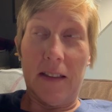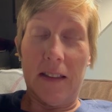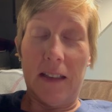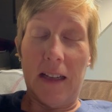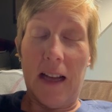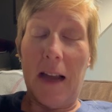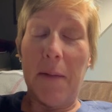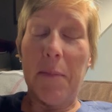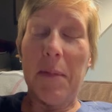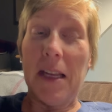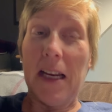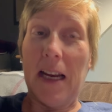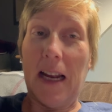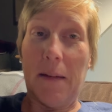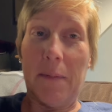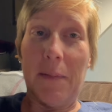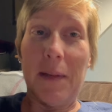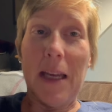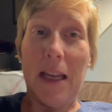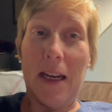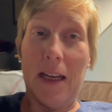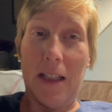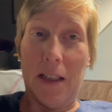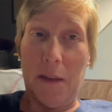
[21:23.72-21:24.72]
I'm
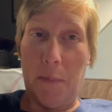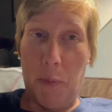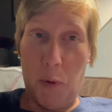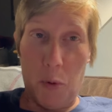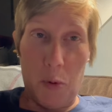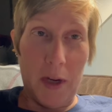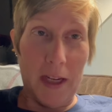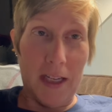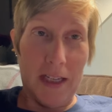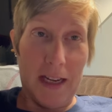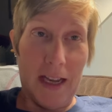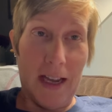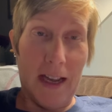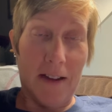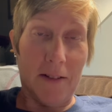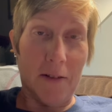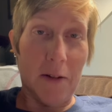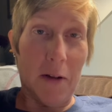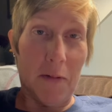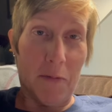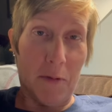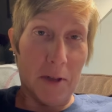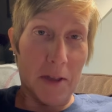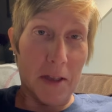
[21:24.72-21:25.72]
getting the point now
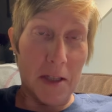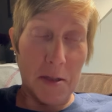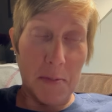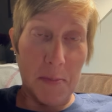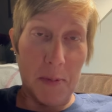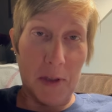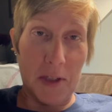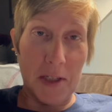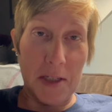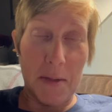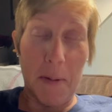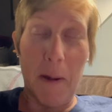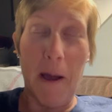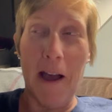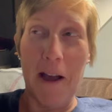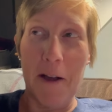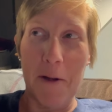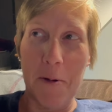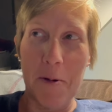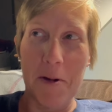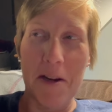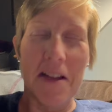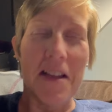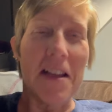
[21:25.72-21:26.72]
of what this book is
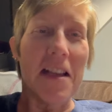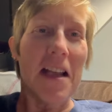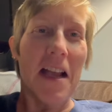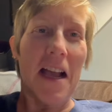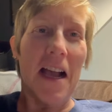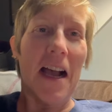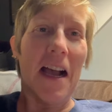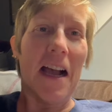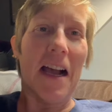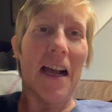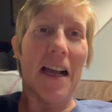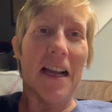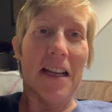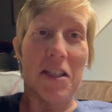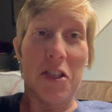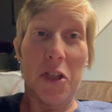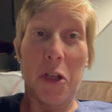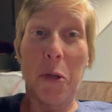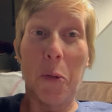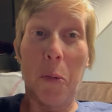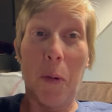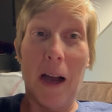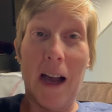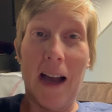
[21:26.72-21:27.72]
about. It took
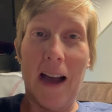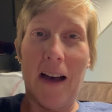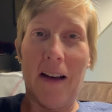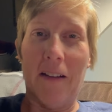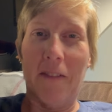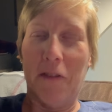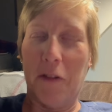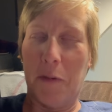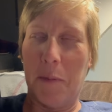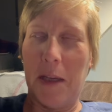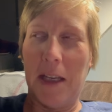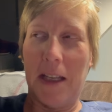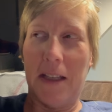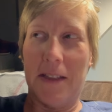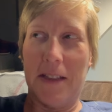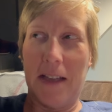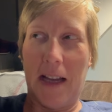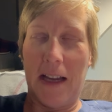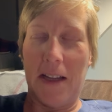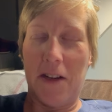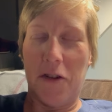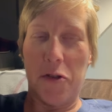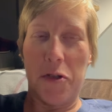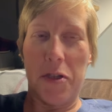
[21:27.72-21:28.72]
a while for me to
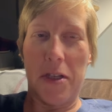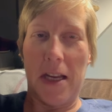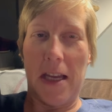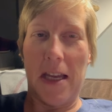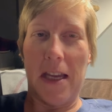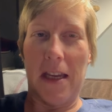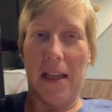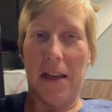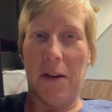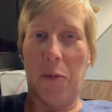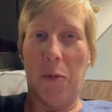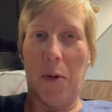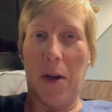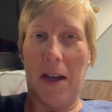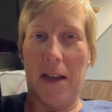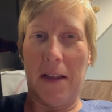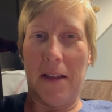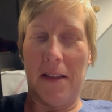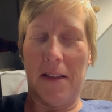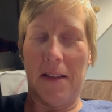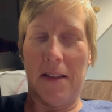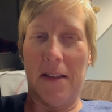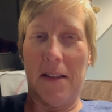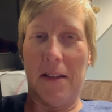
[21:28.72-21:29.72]
understand what
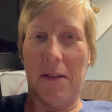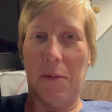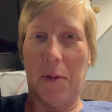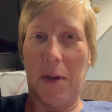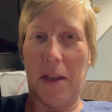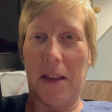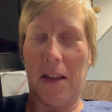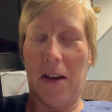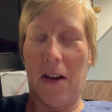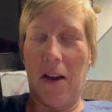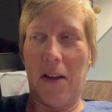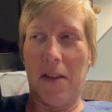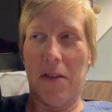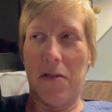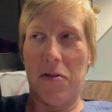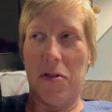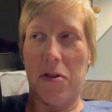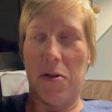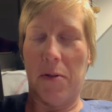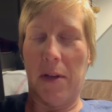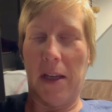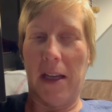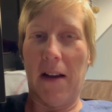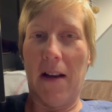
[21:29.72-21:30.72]
the author's
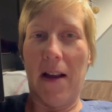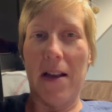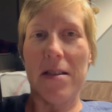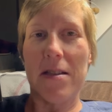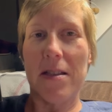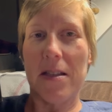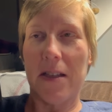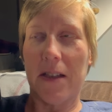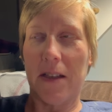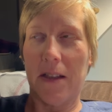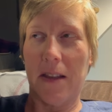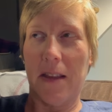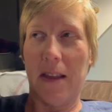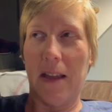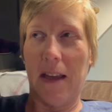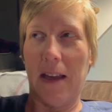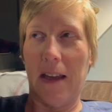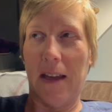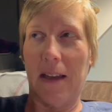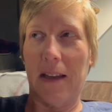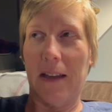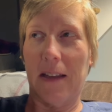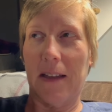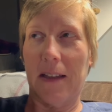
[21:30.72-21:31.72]
doing here. I still
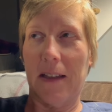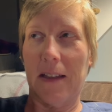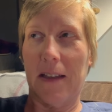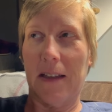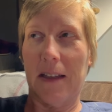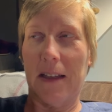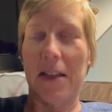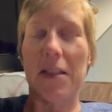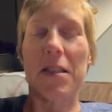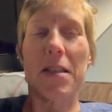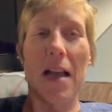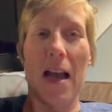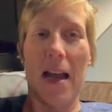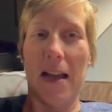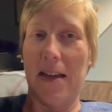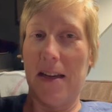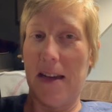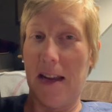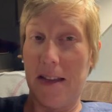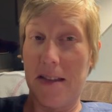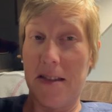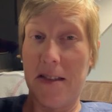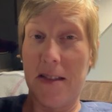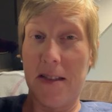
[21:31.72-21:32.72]
think it's
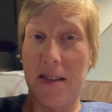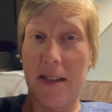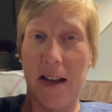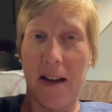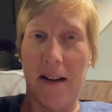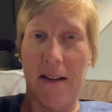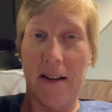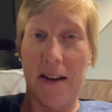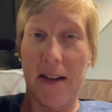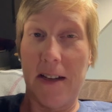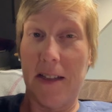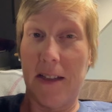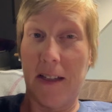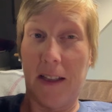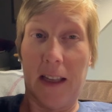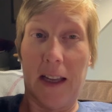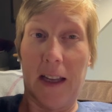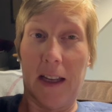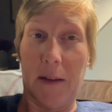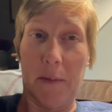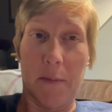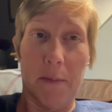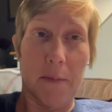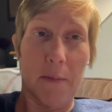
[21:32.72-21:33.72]
unnecessary to
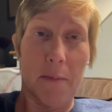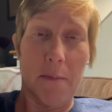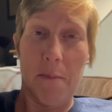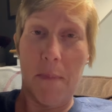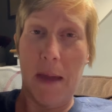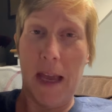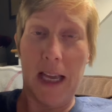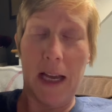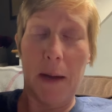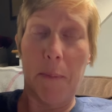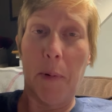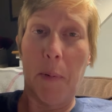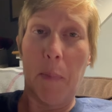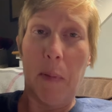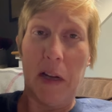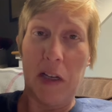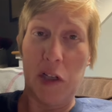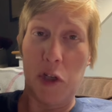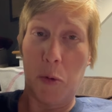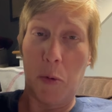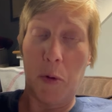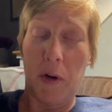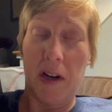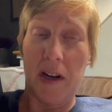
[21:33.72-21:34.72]
like make up a
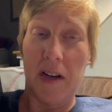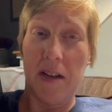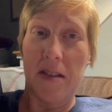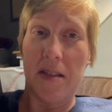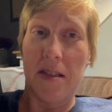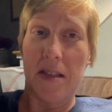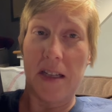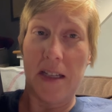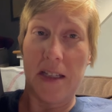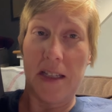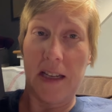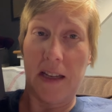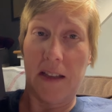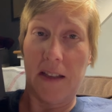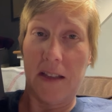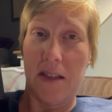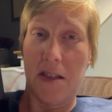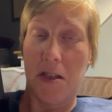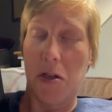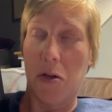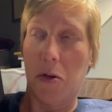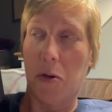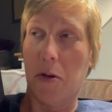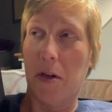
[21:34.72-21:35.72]
bunch of words to tell the
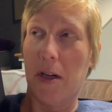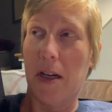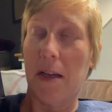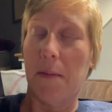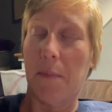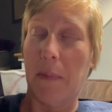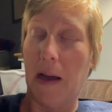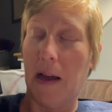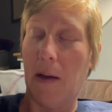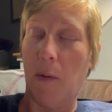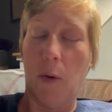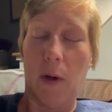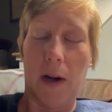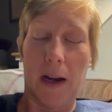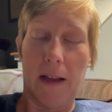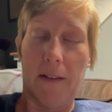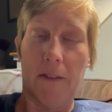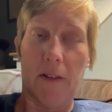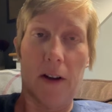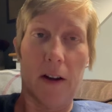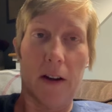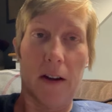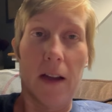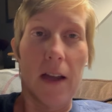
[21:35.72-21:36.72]
story, but
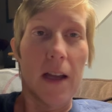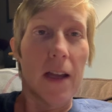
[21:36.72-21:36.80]
whatever.